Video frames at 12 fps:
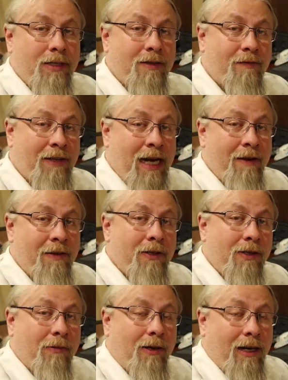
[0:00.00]
runs five
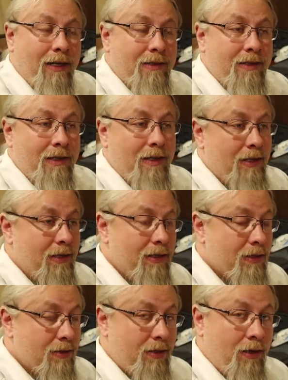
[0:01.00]
hundred watts,
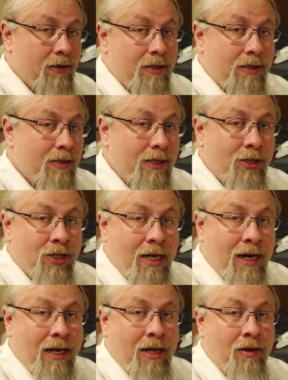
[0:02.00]
and as long as the sun's
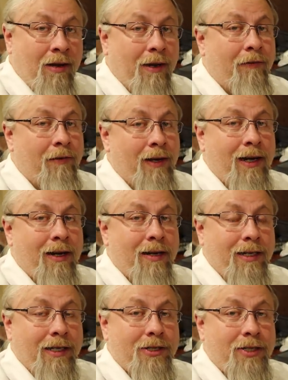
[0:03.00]
shining, you got free air
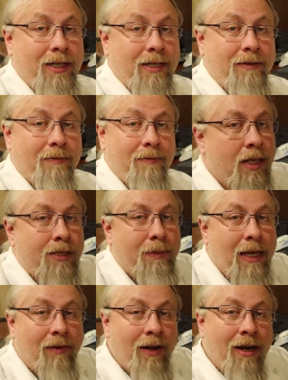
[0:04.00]
conditioning. And
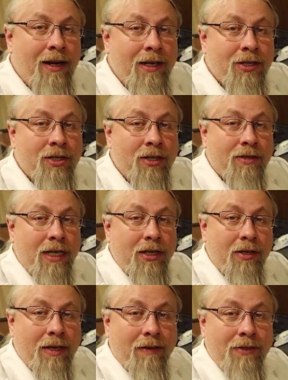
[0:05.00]
speaking of air conditioners, I
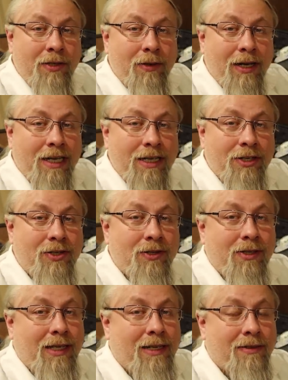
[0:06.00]
do have two air
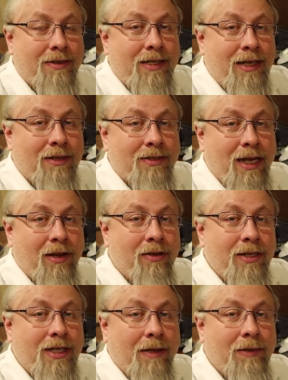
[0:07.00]
conditioners downstairs. I
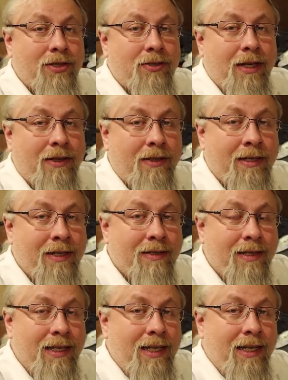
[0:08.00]
could demonstrate on
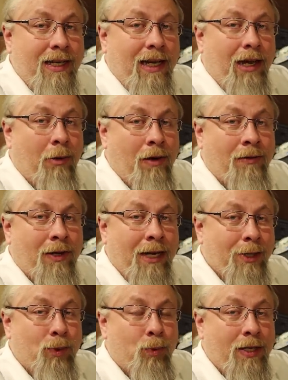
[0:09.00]
this. However,
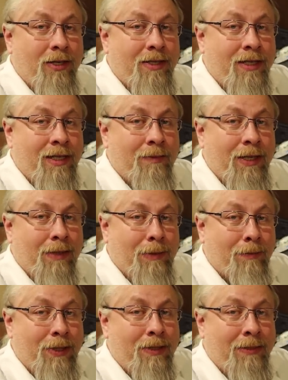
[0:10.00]
it's wintertime and I'm
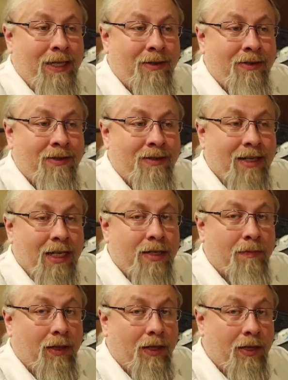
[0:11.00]
up in the mountains. It's
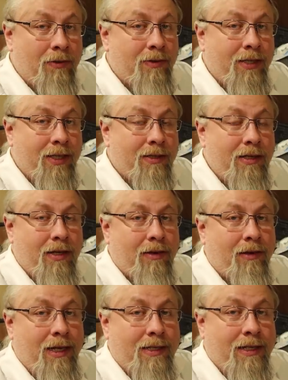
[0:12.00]
below sixty
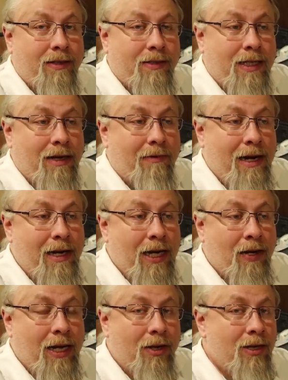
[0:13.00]
degrees outside right
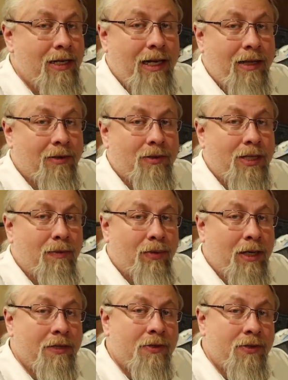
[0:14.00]
now. I couldn't get those
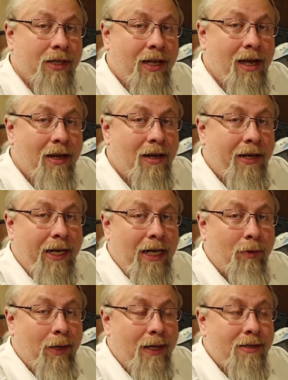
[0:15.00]
compressors to kick on
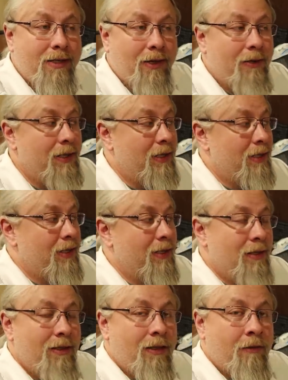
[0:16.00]
anyway. So
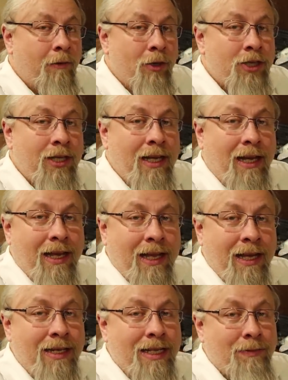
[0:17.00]
unfortunately, I
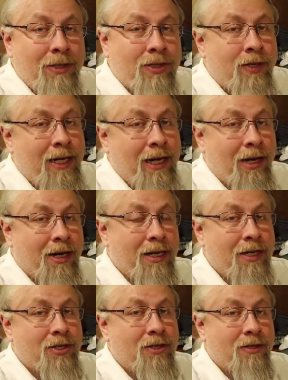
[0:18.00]
can't demonstrate air
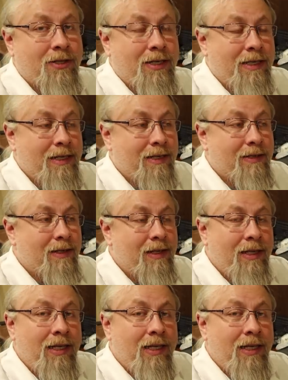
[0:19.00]
conditioners on this.